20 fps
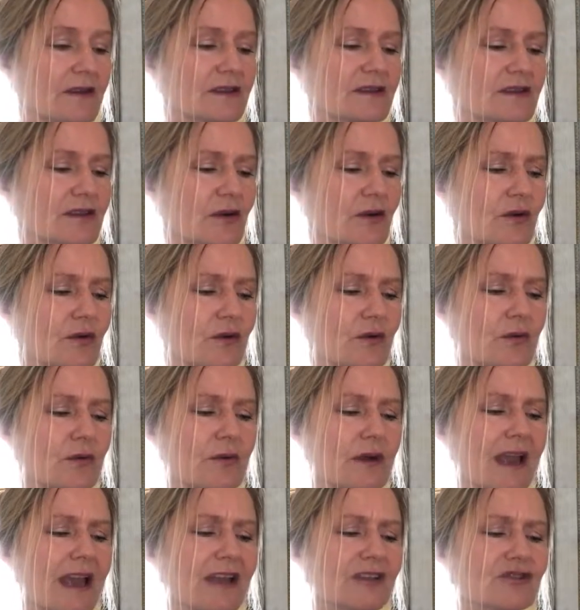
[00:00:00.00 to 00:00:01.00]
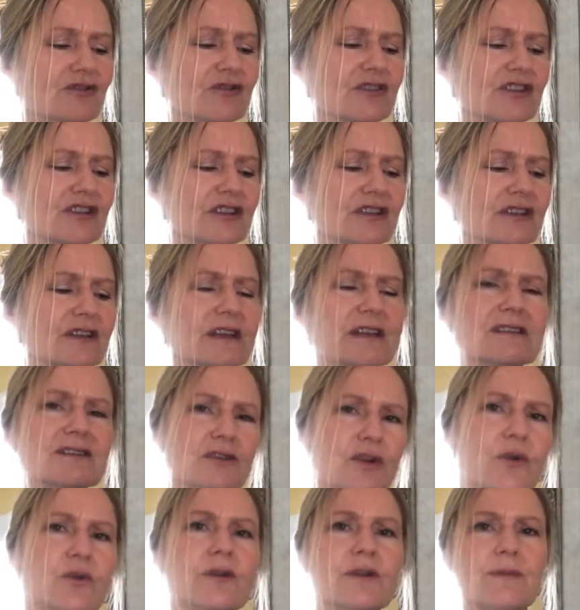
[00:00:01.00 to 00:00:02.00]
So, estrogen is
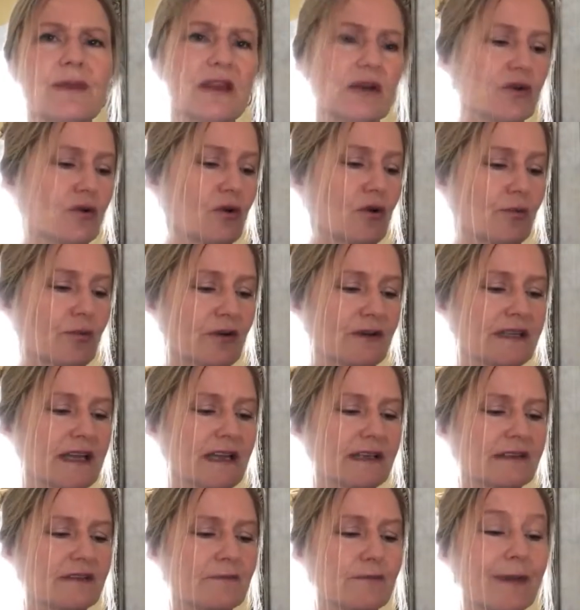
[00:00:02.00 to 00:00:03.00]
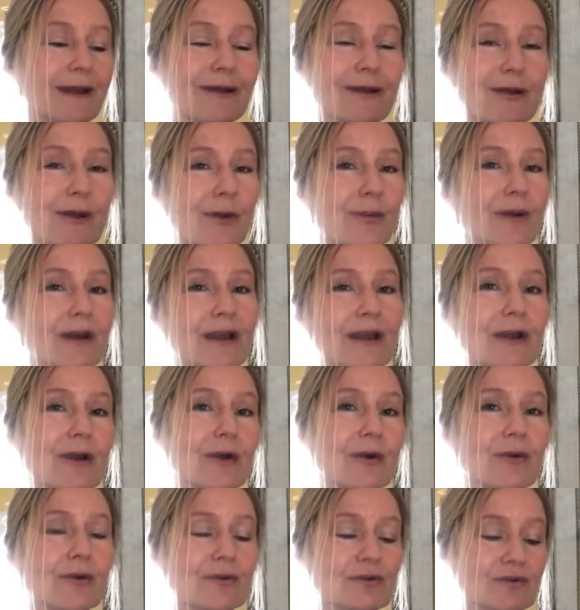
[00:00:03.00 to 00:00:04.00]
known to be neuroprotective, but nobody
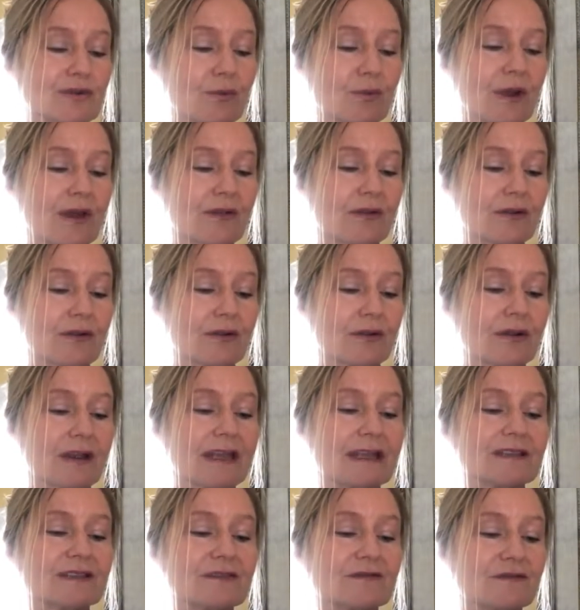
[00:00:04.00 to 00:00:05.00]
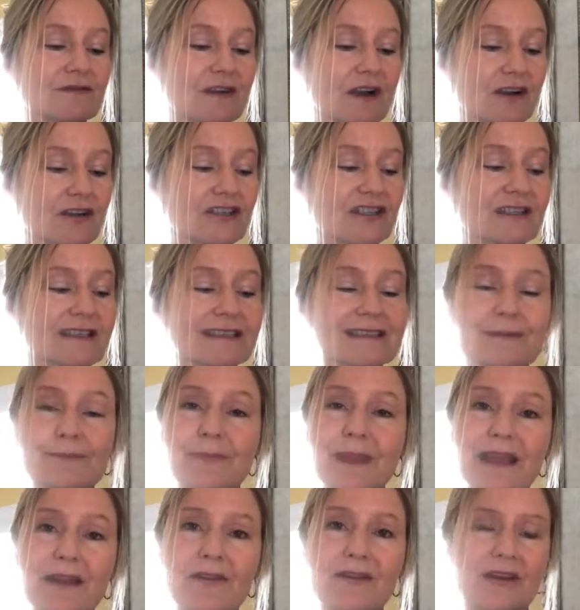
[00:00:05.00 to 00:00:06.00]
knows whether its function is
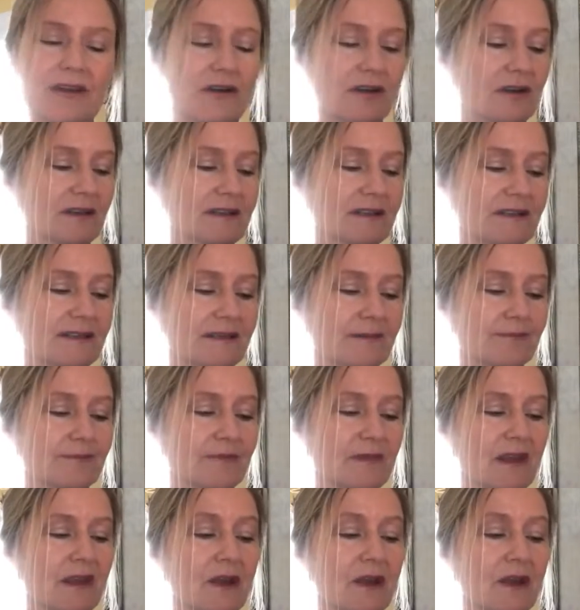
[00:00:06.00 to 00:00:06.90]
impaired in autism.